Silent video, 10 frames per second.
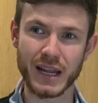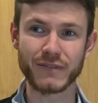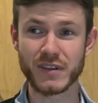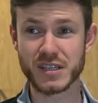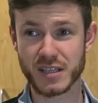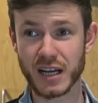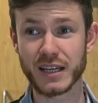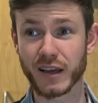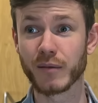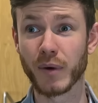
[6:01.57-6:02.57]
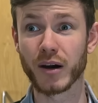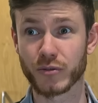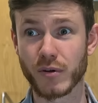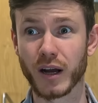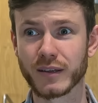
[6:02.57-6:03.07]
left. This is clearly going miles
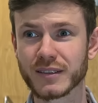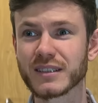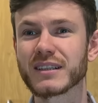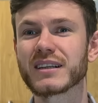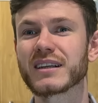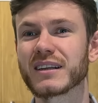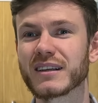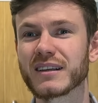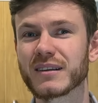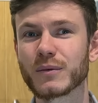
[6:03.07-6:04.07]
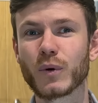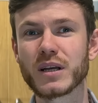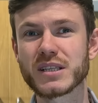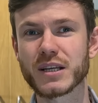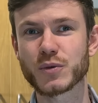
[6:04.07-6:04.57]
right. What
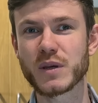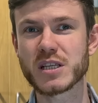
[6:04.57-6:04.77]
is that sweet